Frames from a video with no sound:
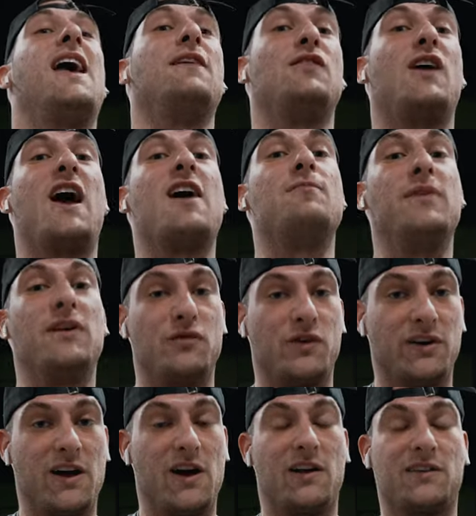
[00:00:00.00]
if you had big
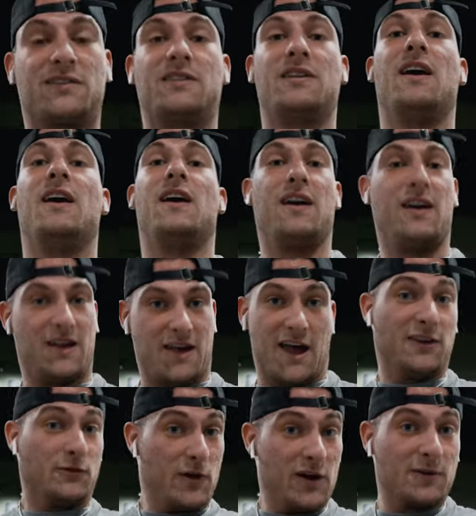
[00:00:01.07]
rear delts,
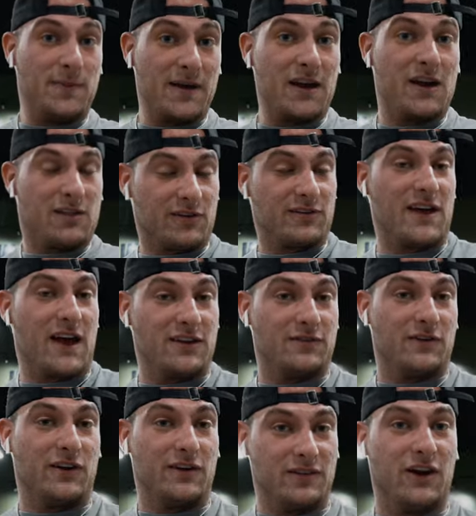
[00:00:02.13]
as well as big other sides
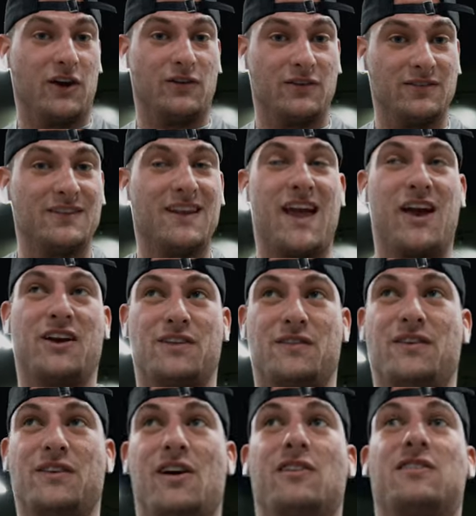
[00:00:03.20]
of your, you know, areas of
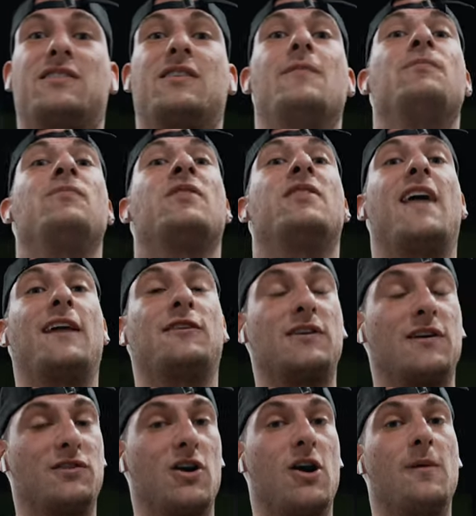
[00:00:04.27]
your delts, that's what
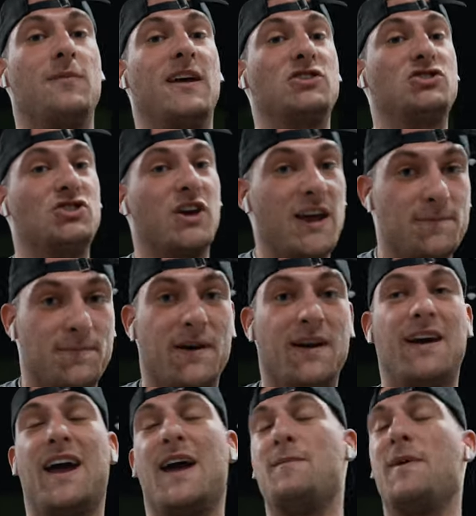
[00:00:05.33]
gives your arms that shape
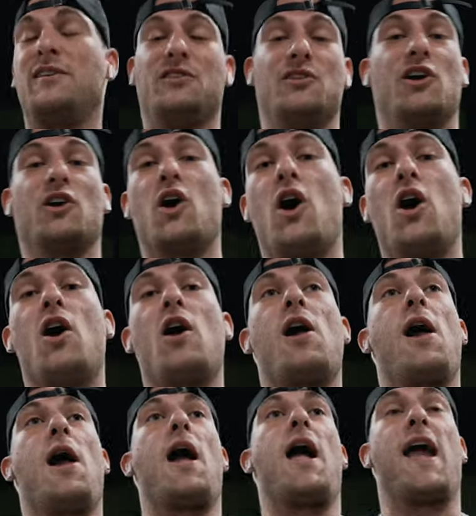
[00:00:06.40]
and makes you look
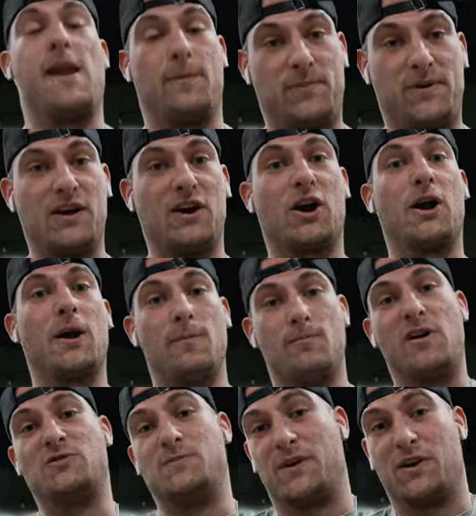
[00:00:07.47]
and appear
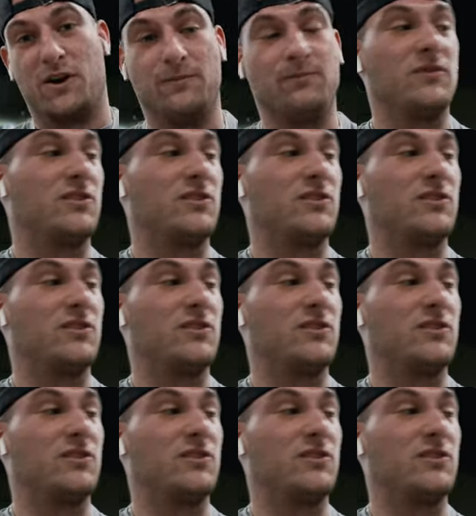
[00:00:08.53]
much bigger.